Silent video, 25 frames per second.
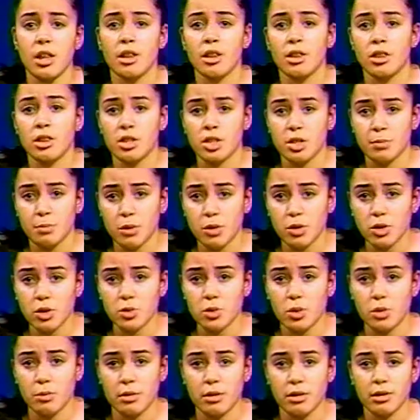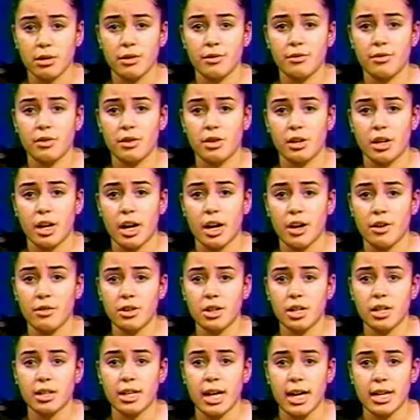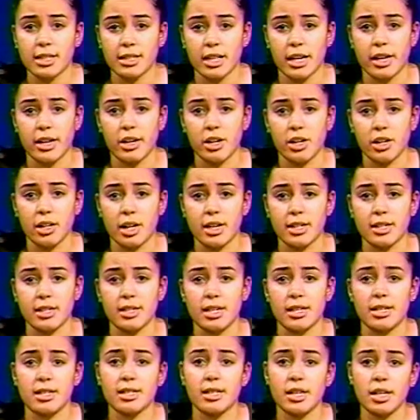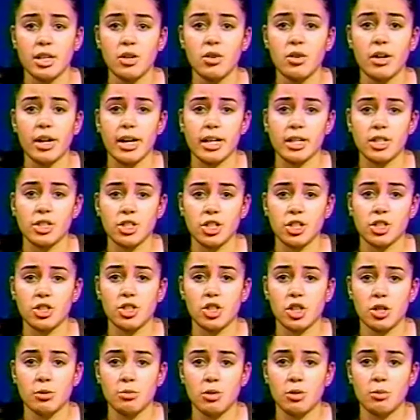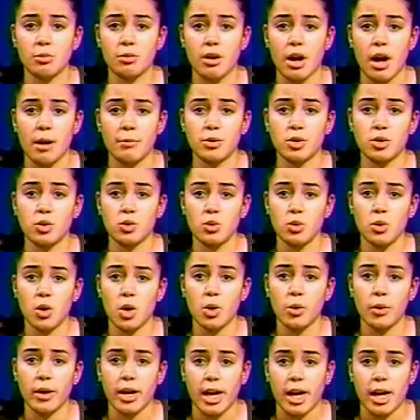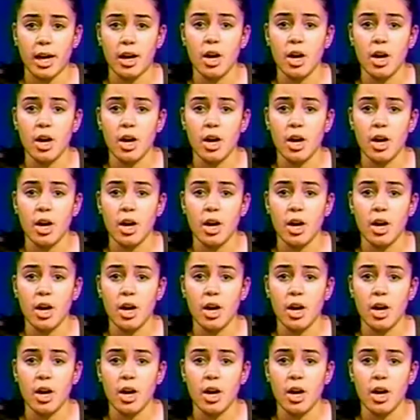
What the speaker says: The spokeswoman for the Air Alaska Airlines said single-engine turboprop 208